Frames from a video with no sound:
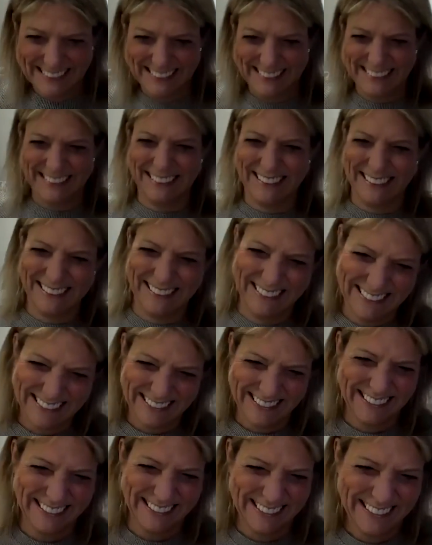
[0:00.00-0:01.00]

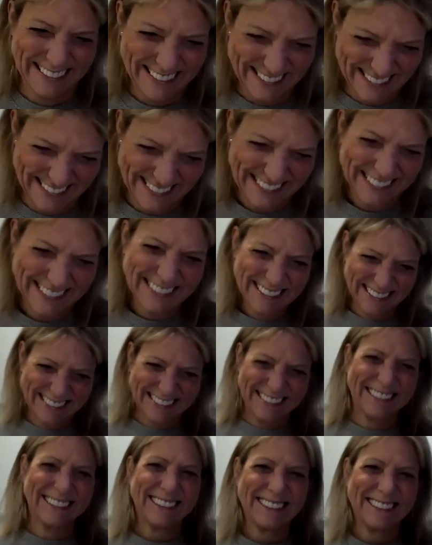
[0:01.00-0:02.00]

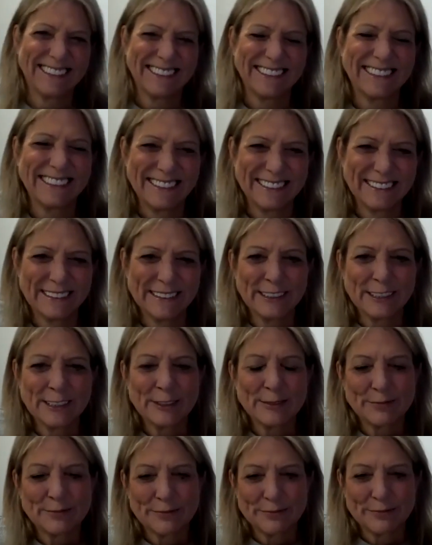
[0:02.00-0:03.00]

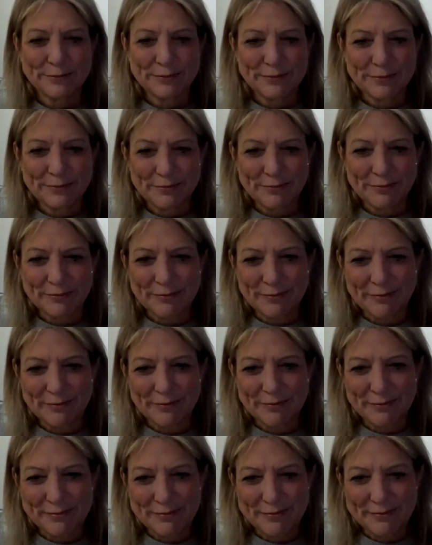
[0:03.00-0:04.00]

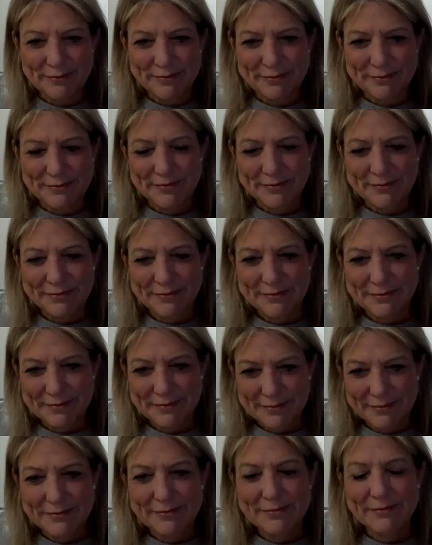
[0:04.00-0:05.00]

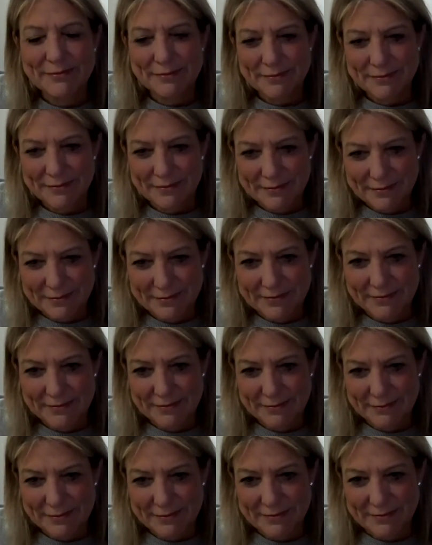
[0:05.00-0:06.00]

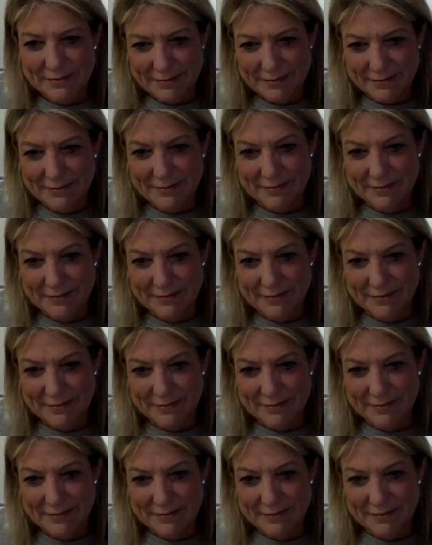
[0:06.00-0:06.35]
(silent)